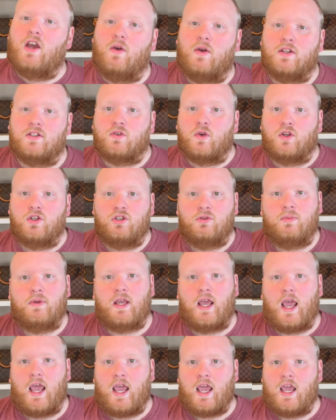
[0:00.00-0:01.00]
is going to be
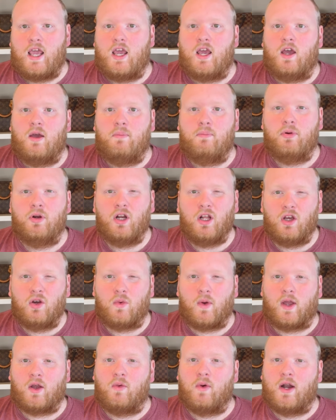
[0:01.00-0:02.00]
a pretty
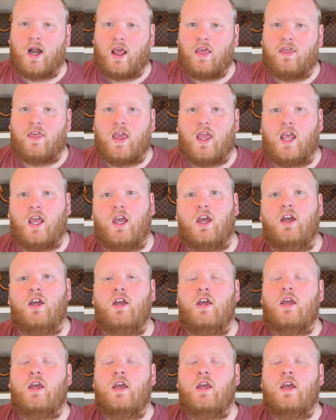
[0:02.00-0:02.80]
quick one, I think.